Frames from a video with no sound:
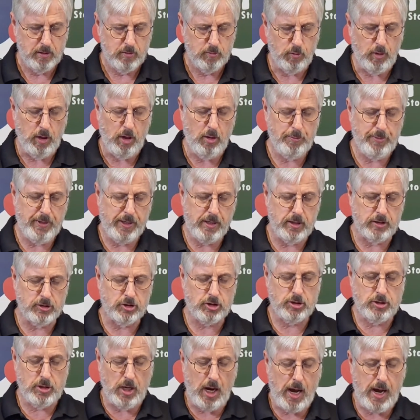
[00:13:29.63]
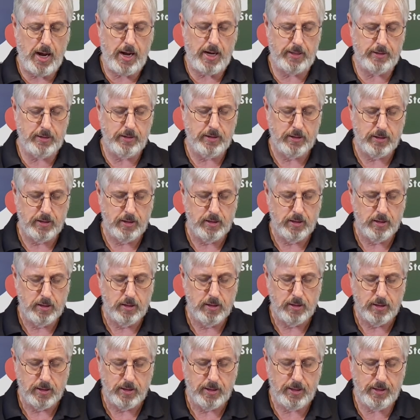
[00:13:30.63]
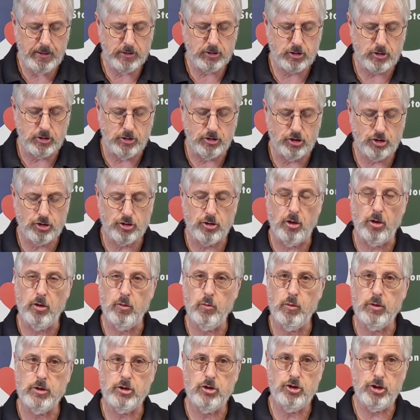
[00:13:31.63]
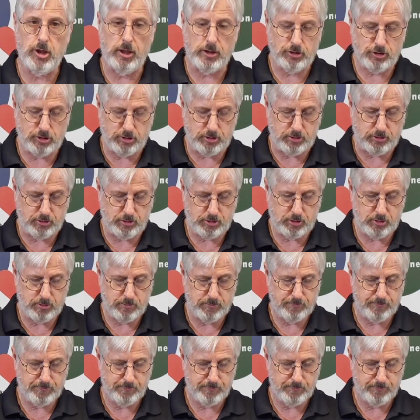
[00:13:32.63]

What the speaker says: Well, because God is concerned with justice.